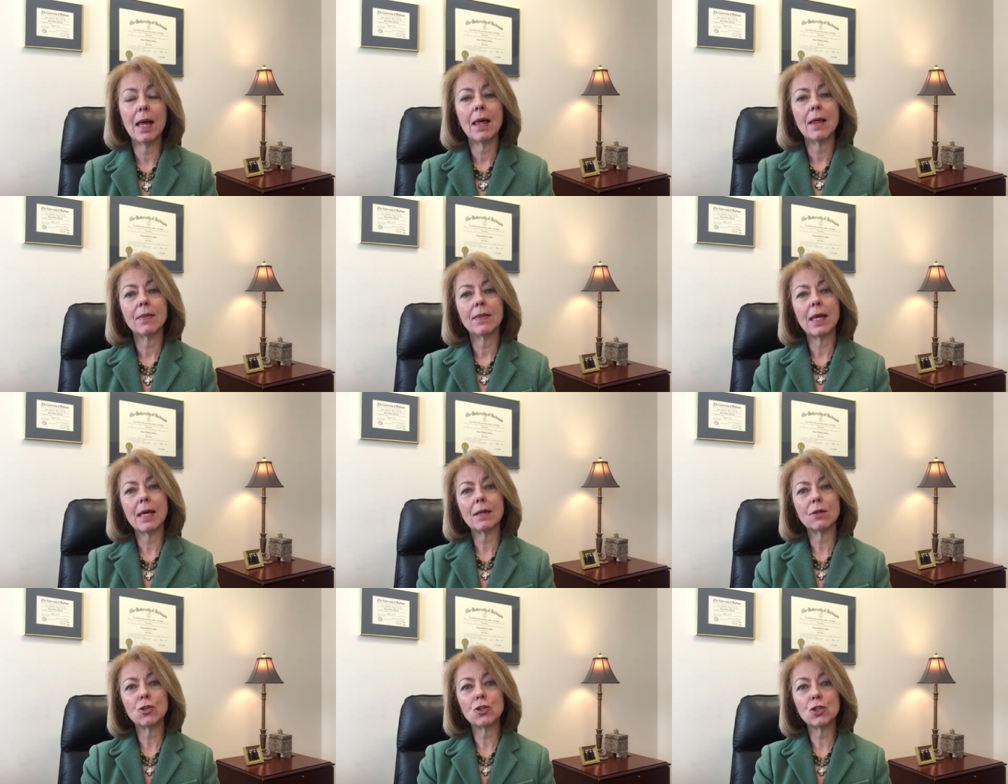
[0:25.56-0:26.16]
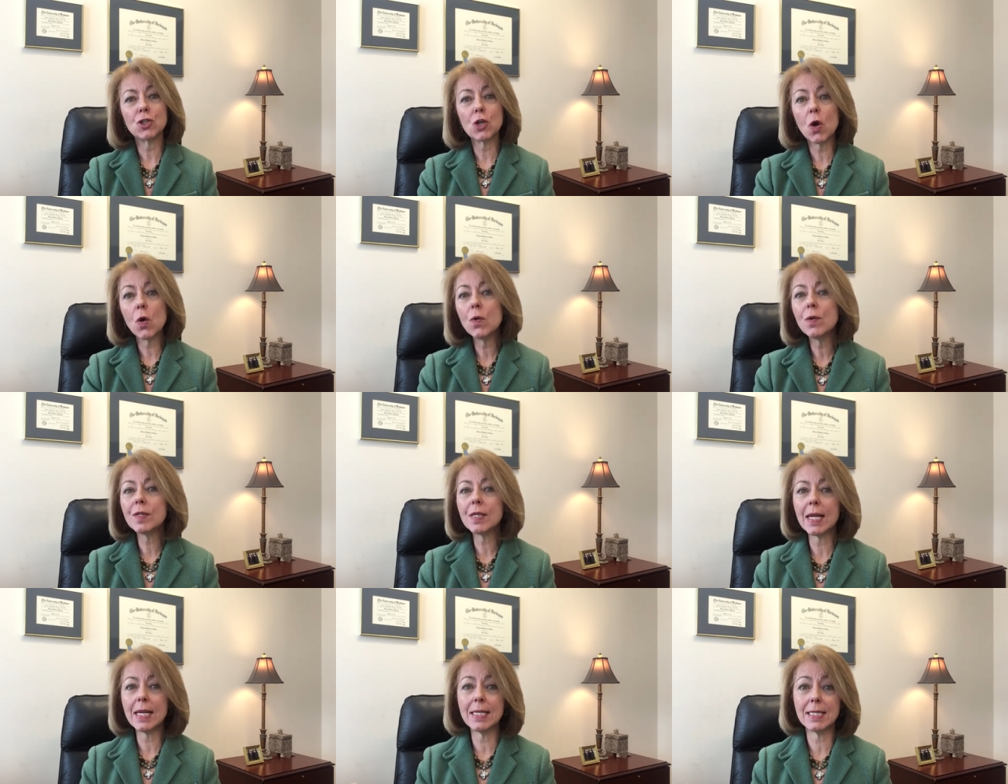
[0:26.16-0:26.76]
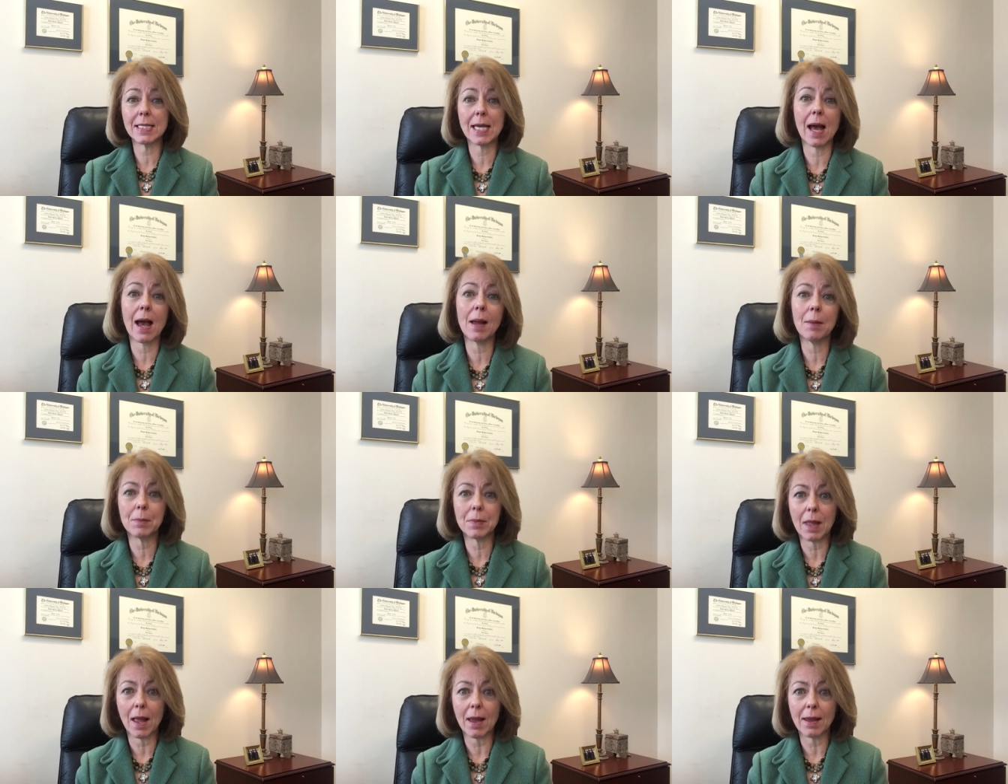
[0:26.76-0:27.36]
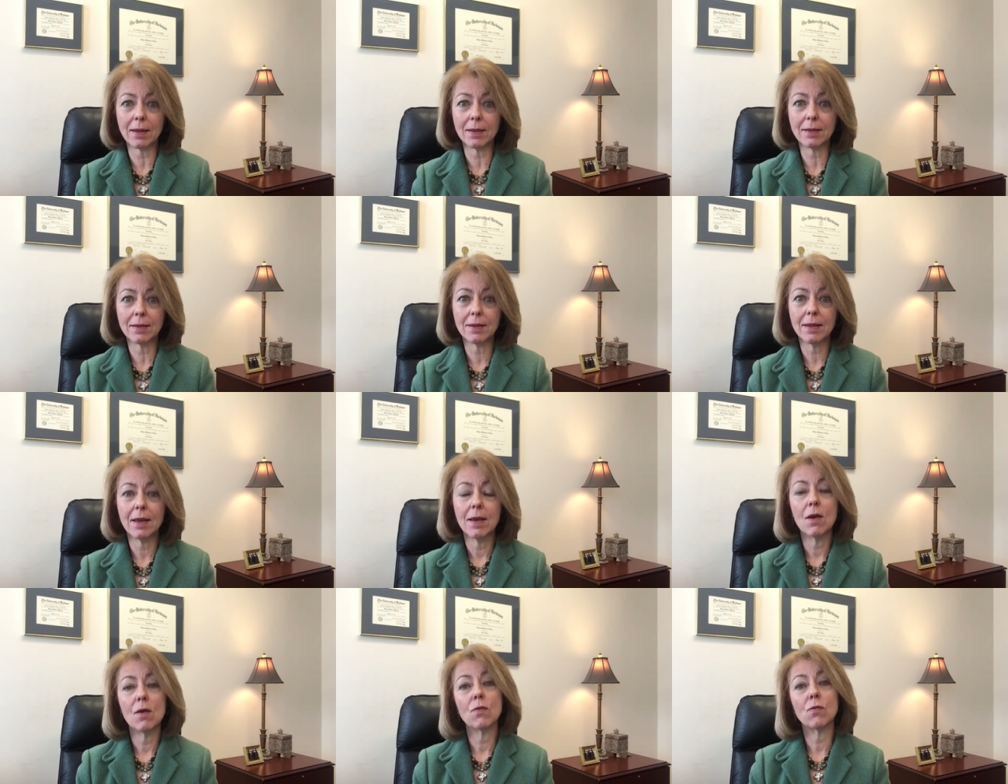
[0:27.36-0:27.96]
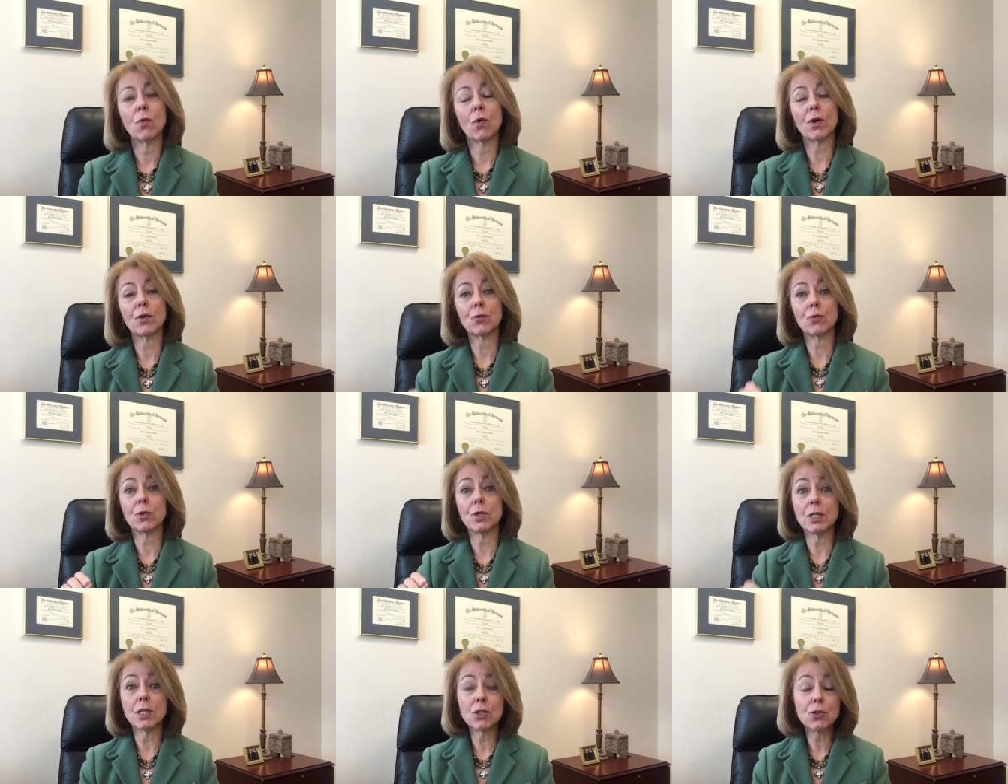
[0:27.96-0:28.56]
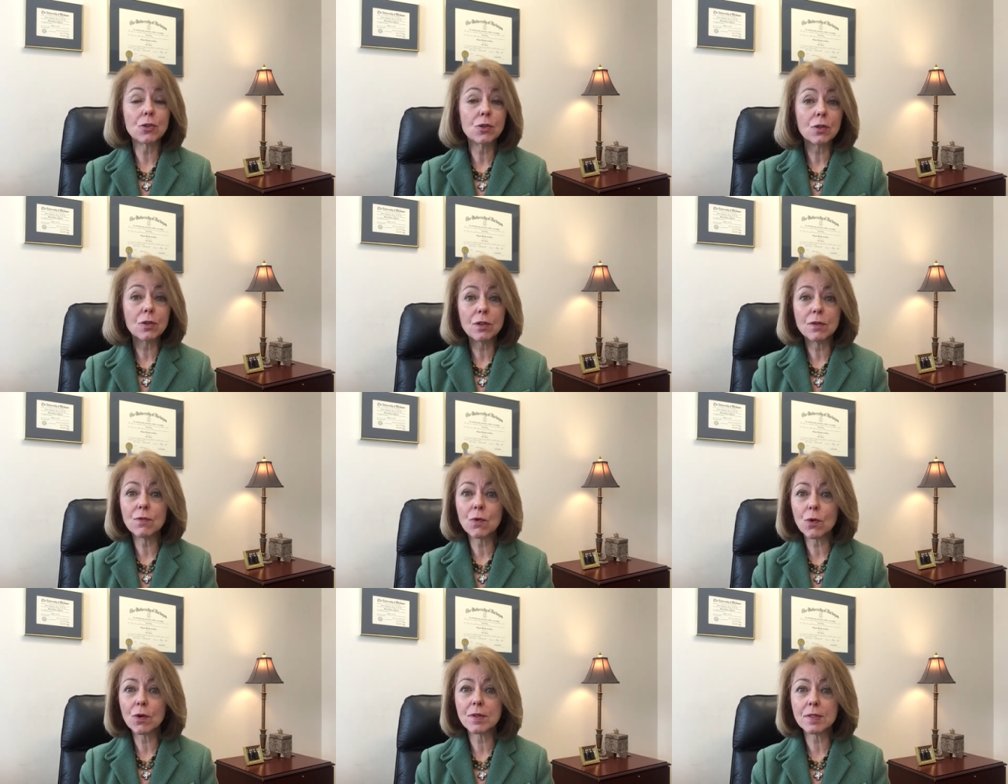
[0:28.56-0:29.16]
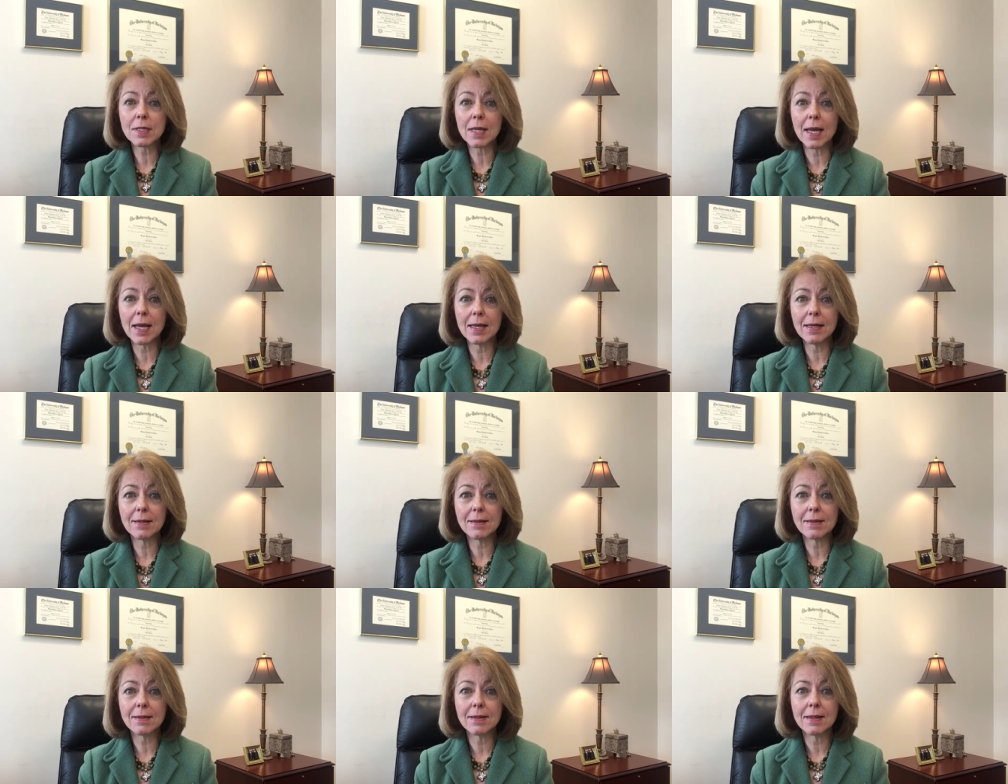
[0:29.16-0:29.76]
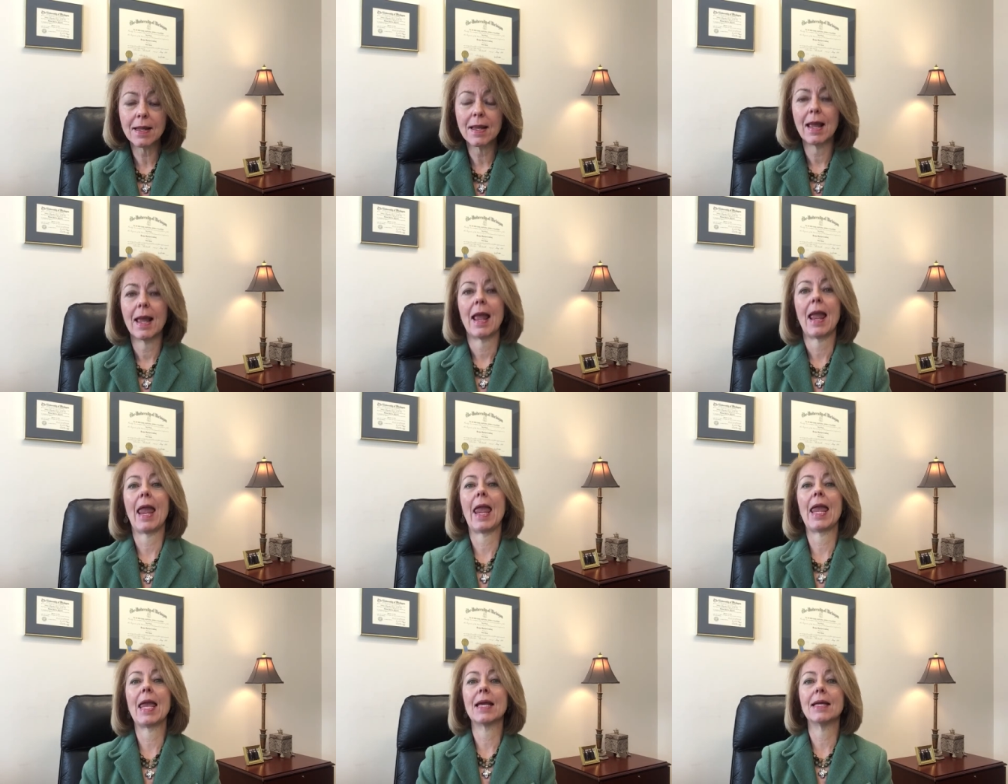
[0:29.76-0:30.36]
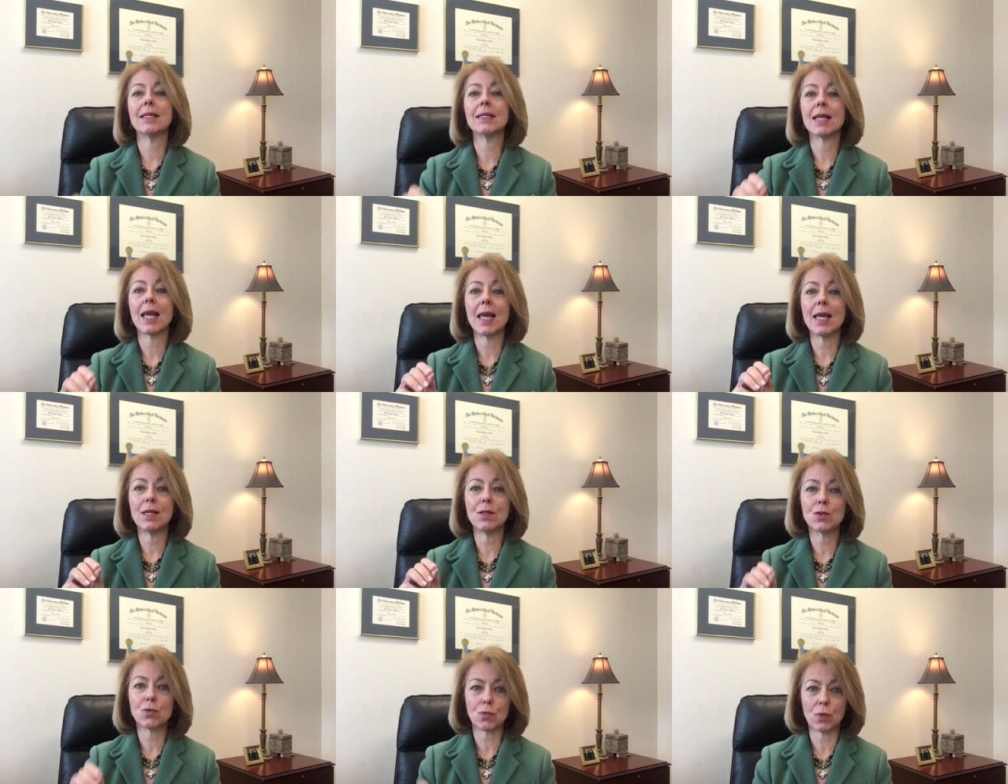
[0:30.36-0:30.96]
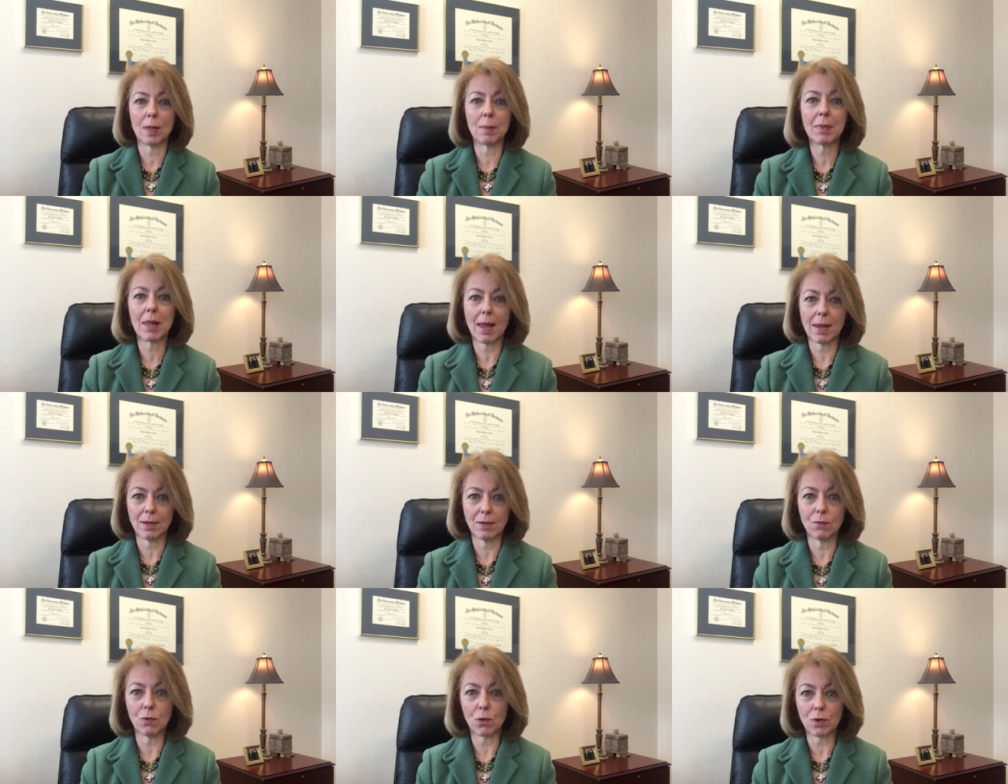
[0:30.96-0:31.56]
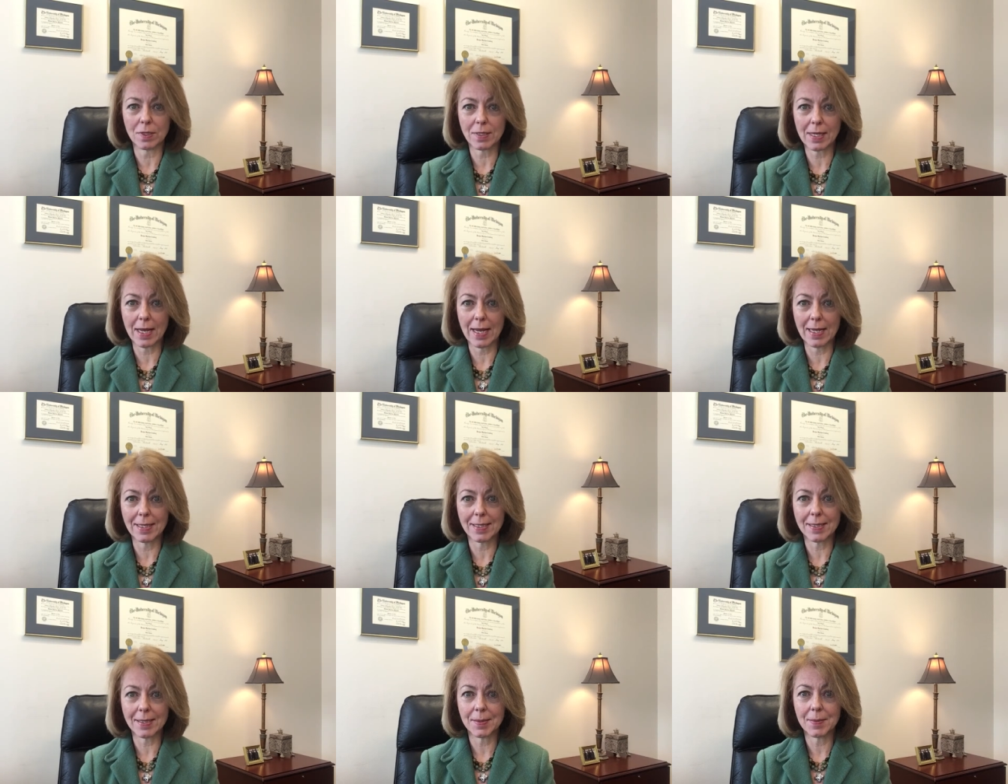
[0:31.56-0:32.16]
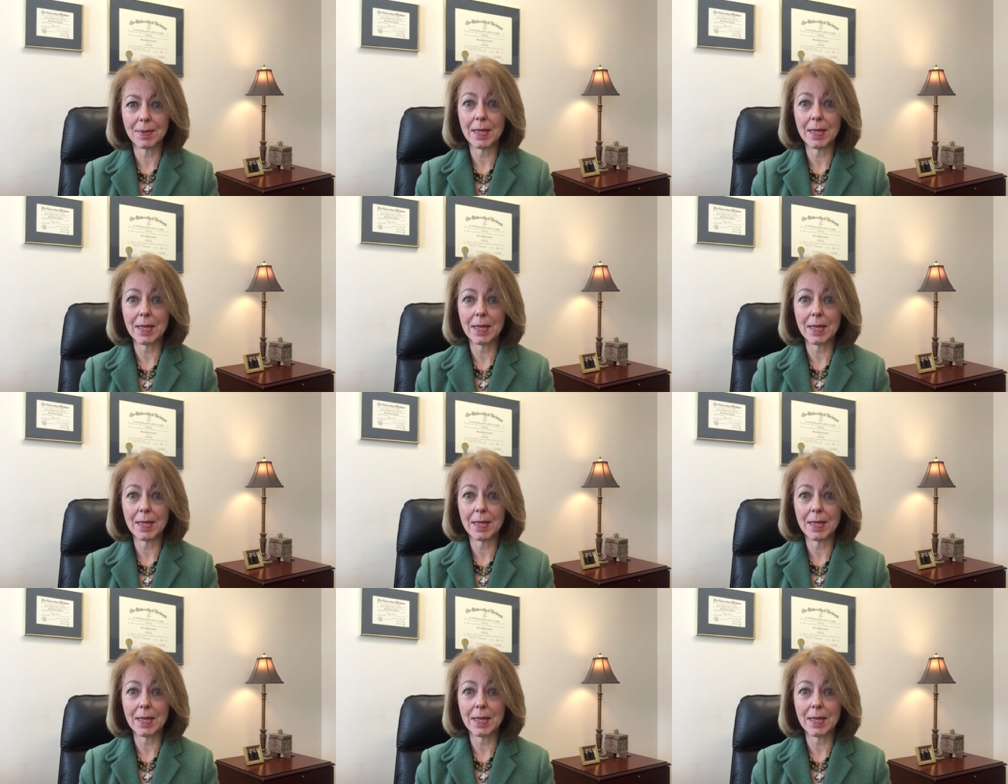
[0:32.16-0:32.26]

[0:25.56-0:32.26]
that shows a timeline for a traditional divorce case and a streamlined divorce case.